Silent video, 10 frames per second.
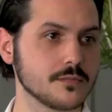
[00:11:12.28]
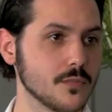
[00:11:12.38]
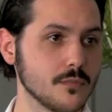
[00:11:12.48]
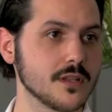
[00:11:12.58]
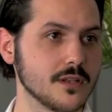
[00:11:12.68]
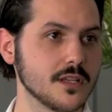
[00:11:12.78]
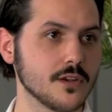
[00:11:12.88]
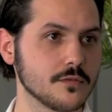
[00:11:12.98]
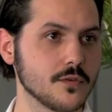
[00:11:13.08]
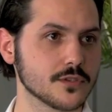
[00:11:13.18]
of mainly,
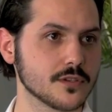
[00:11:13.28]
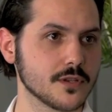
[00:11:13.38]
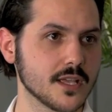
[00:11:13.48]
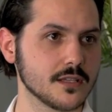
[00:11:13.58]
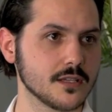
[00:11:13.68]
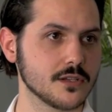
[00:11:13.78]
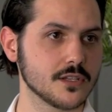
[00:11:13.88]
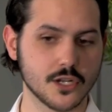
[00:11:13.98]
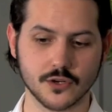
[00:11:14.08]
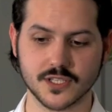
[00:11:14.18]
phones are getting,
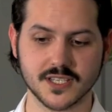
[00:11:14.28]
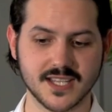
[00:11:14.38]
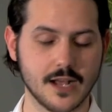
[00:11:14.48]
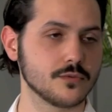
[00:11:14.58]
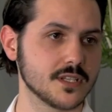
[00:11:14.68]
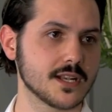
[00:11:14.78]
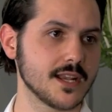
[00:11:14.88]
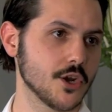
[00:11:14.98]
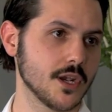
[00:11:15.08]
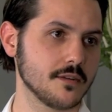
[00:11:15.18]
as long as the sound is
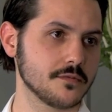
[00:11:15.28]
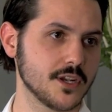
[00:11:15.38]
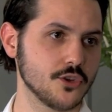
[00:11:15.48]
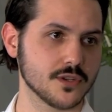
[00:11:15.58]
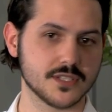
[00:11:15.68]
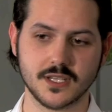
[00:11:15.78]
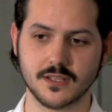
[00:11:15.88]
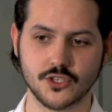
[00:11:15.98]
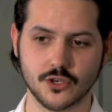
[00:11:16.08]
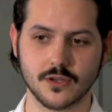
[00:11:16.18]
clear enough and you can see
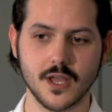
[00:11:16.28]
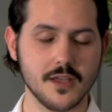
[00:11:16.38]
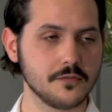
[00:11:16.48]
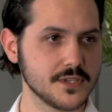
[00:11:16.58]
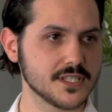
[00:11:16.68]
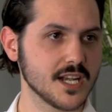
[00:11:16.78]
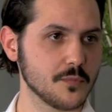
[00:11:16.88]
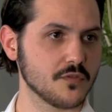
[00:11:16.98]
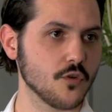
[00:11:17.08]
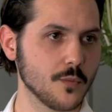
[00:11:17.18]
that you're physically
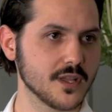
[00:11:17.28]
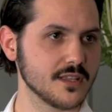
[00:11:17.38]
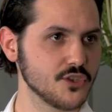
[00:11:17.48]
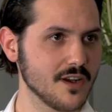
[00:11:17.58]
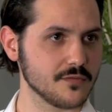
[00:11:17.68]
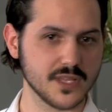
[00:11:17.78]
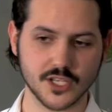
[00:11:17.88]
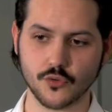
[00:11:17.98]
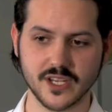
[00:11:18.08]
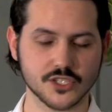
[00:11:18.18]
performing and you haven't
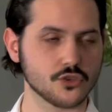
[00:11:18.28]
been green